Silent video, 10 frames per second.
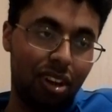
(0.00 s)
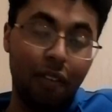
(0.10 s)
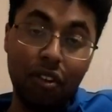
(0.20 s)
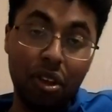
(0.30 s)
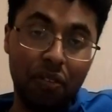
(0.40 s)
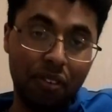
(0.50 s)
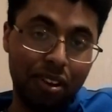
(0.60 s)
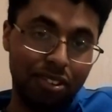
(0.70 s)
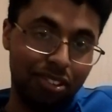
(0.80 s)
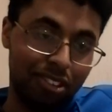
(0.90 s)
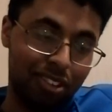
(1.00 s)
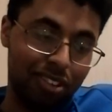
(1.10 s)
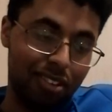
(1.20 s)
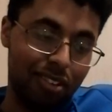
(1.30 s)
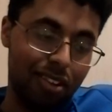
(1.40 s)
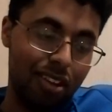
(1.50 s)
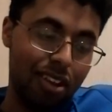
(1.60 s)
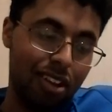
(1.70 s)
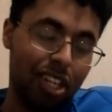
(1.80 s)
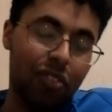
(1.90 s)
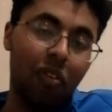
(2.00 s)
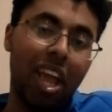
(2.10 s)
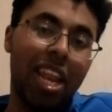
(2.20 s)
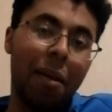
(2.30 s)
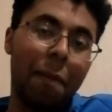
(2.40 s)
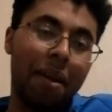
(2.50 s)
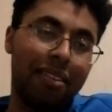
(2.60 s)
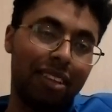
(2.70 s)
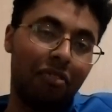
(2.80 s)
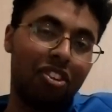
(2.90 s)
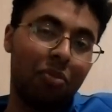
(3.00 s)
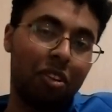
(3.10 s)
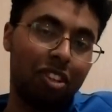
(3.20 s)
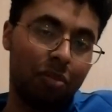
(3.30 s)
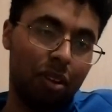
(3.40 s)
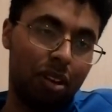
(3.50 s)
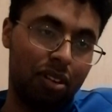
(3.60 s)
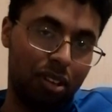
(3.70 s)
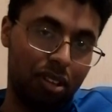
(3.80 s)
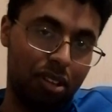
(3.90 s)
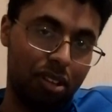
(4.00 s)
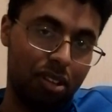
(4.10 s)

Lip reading: Not for university, just for independence and responsibility.